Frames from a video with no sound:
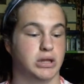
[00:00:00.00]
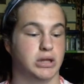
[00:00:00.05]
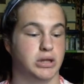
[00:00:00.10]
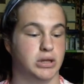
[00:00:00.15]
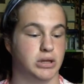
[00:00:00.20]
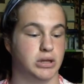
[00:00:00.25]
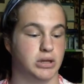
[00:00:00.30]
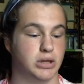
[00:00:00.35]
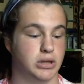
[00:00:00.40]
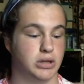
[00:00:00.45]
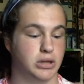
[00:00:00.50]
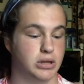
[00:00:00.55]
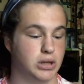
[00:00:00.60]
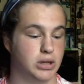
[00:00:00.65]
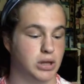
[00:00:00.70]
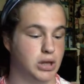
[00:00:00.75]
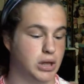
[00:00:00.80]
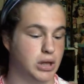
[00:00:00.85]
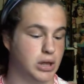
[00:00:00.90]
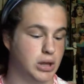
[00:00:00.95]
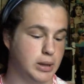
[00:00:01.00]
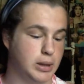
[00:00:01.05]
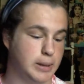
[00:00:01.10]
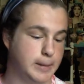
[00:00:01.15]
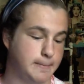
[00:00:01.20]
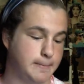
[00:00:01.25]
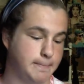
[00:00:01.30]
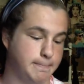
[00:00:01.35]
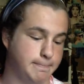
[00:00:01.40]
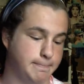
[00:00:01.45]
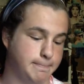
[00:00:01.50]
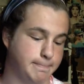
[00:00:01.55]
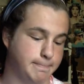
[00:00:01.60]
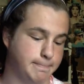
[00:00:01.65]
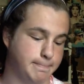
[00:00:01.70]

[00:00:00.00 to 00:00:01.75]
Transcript: Nothing is said.